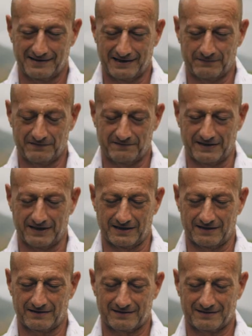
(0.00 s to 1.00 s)
Everything that
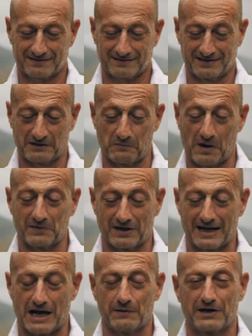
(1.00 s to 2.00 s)
they won't
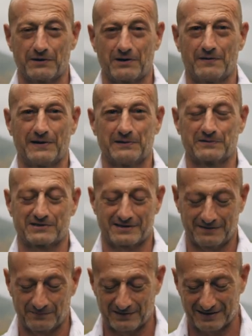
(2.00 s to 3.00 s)
allow anywhere else, they
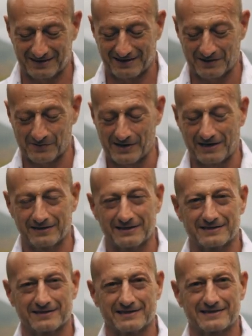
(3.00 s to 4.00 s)
would crowd
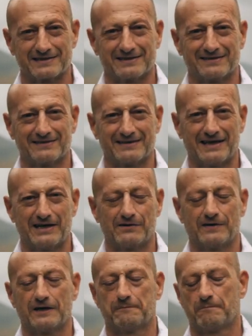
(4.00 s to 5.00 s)
into this little
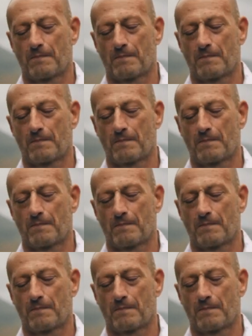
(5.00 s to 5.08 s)
area.